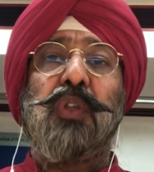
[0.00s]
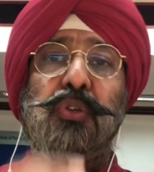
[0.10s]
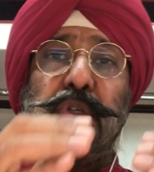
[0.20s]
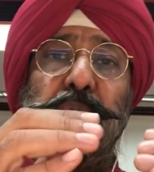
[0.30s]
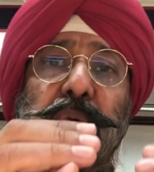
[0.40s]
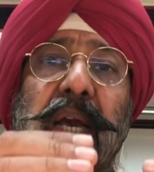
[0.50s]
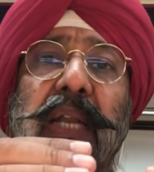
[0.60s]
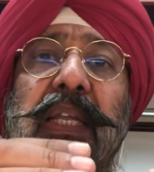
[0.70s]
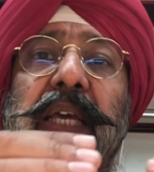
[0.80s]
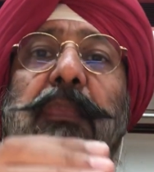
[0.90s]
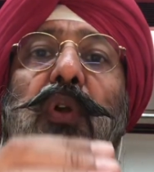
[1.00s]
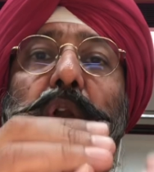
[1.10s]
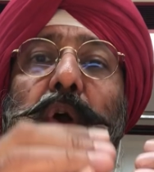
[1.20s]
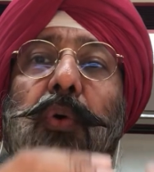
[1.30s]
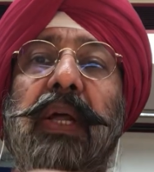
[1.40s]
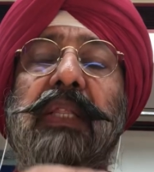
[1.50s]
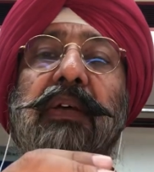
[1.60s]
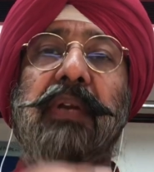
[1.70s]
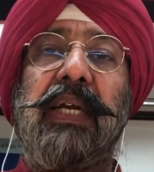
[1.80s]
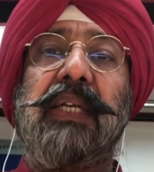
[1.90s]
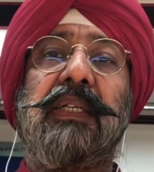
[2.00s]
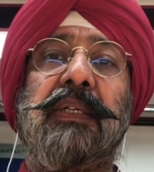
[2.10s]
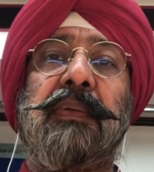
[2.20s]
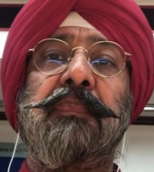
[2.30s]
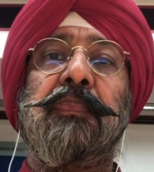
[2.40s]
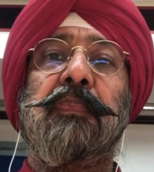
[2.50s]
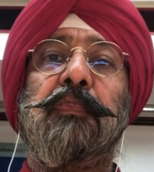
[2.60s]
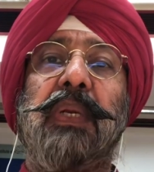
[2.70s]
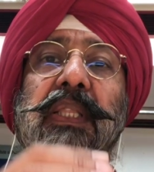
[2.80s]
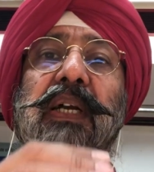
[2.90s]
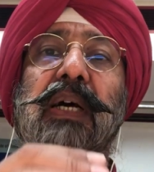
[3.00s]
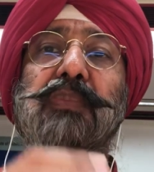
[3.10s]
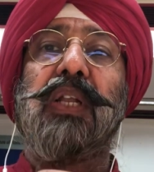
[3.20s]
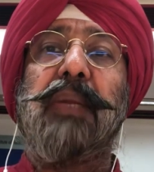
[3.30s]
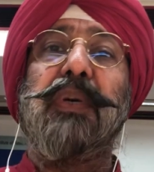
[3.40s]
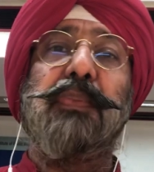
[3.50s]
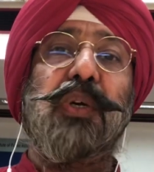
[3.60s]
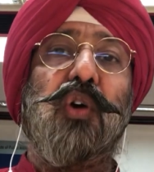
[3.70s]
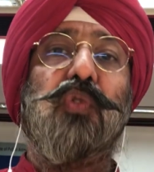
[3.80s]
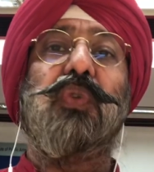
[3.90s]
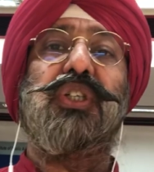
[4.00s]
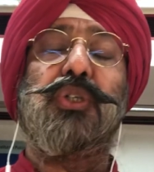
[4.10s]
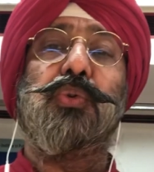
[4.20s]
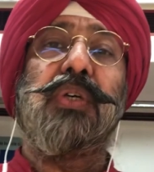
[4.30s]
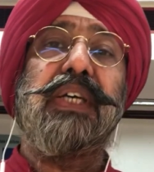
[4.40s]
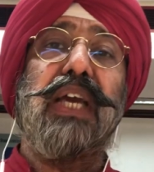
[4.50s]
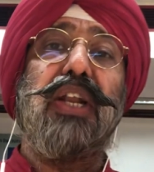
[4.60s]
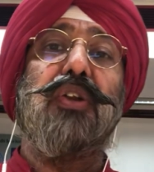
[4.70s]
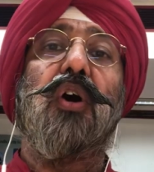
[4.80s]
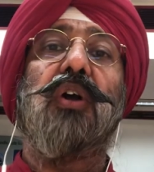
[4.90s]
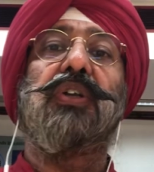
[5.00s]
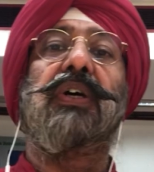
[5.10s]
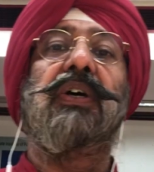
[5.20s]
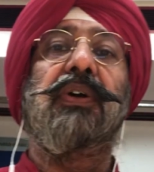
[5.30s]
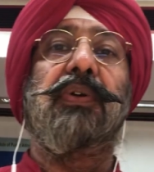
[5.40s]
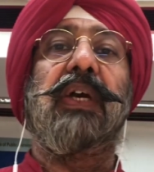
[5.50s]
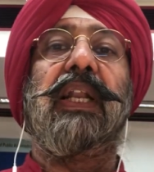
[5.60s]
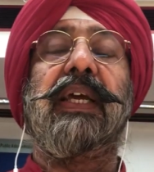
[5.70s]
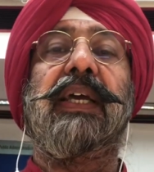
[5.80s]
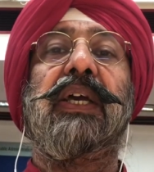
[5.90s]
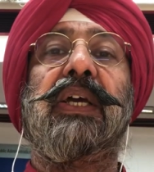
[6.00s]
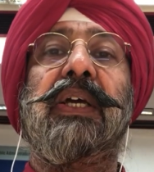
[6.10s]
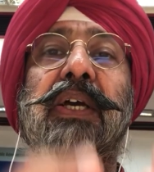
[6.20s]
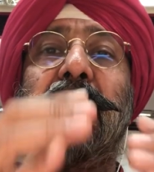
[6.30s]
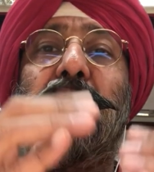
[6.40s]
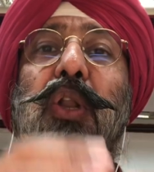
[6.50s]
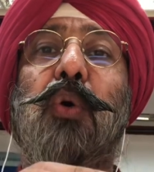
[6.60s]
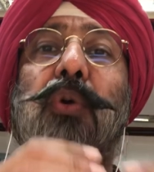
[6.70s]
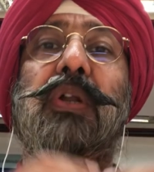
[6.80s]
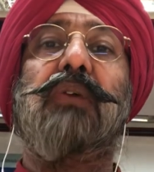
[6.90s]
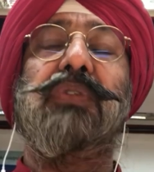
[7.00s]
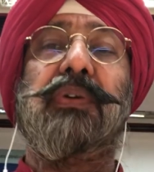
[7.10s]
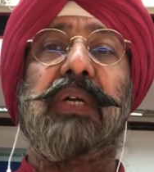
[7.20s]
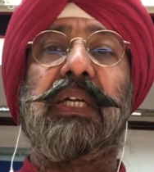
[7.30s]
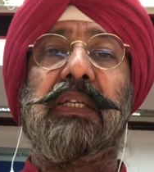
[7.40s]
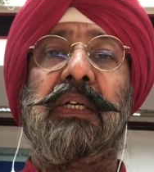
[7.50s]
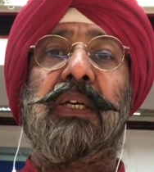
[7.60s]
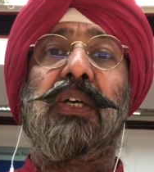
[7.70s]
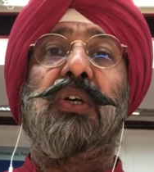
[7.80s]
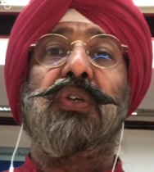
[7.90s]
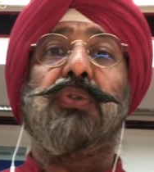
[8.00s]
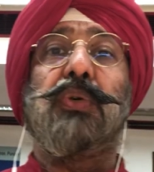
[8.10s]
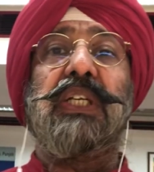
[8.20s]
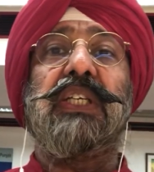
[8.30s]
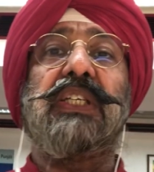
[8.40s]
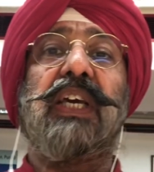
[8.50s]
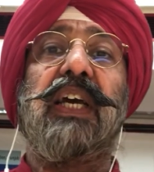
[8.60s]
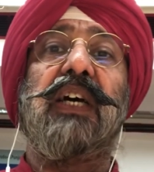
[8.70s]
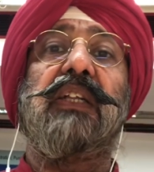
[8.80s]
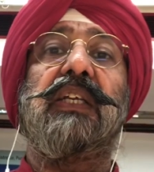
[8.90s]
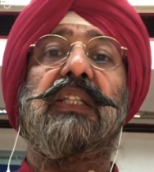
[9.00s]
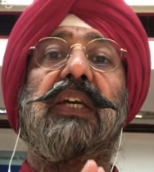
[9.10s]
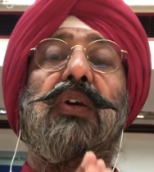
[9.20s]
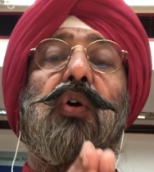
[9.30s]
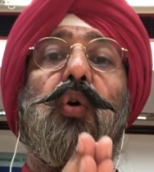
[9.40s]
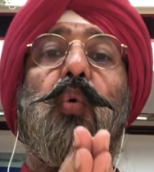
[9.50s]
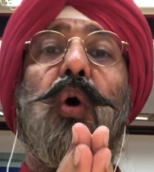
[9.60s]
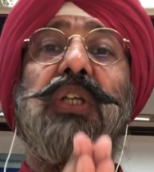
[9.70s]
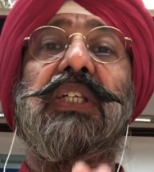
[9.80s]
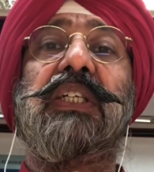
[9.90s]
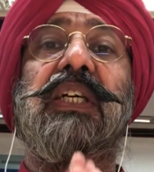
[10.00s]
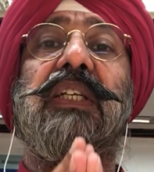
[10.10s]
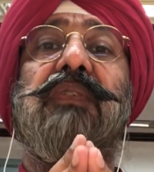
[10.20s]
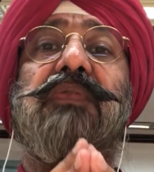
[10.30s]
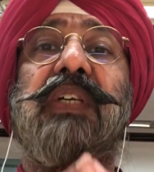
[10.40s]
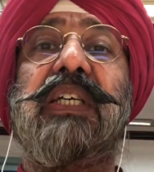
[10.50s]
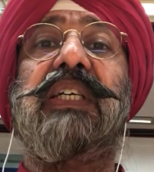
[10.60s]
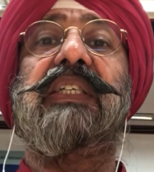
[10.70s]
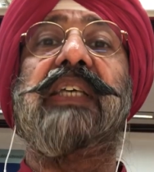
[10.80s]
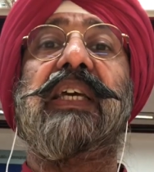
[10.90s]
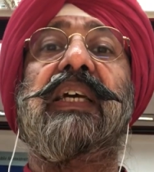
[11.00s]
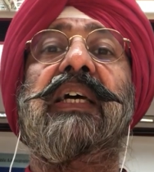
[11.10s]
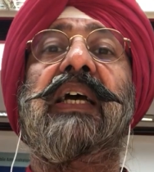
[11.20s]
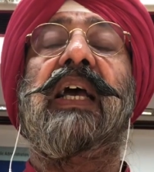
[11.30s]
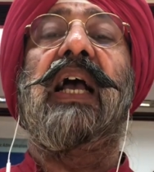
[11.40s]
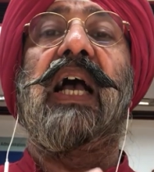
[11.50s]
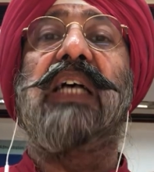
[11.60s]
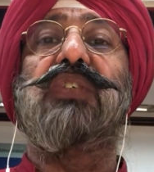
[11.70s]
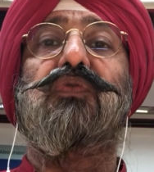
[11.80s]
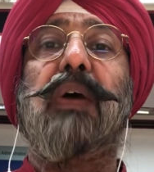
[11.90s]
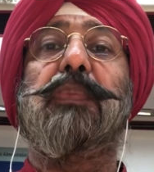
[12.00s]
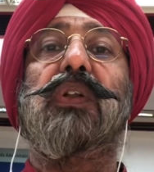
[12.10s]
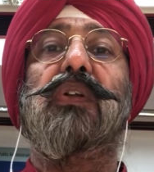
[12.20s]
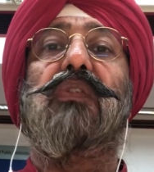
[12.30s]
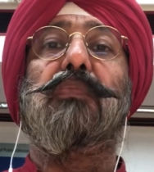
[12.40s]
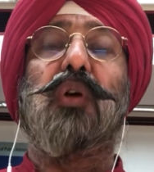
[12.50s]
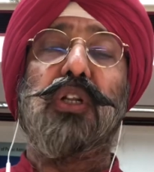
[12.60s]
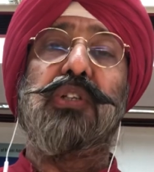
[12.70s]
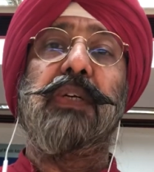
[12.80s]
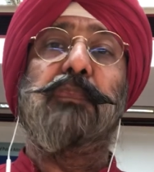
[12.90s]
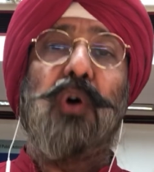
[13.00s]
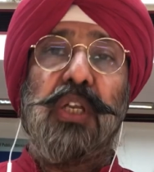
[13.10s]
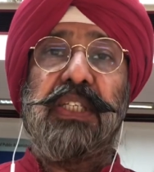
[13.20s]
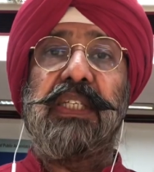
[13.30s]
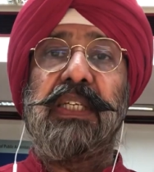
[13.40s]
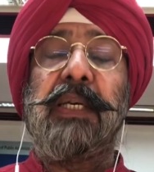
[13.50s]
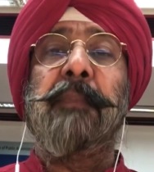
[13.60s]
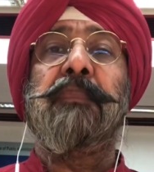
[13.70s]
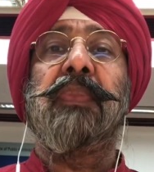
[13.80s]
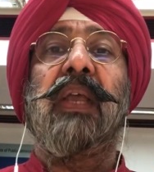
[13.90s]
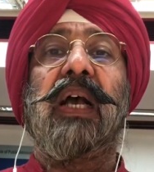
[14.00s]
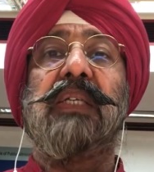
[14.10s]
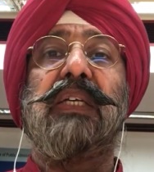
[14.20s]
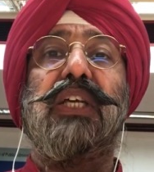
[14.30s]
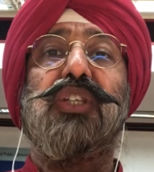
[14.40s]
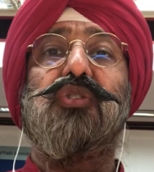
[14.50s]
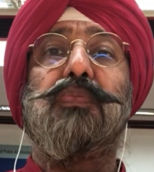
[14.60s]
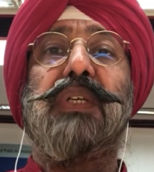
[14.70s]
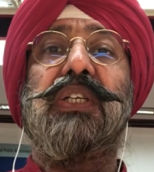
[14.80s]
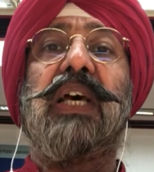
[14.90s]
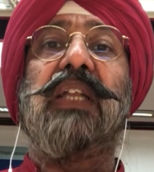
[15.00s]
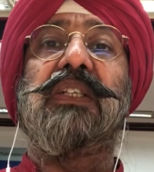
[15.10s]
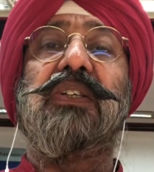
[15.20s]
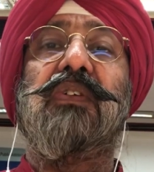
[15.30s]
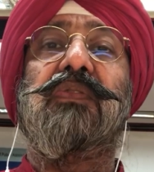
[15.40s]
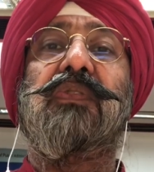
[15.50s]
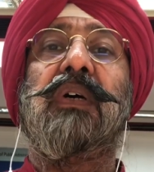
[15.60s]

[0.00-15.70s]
You can keep on lowering the rate, but there comes a limit beyond which you cannot really lower down the rate. So it is here that the quantitative easing as a weapon of monetary policy, as an instrumentality of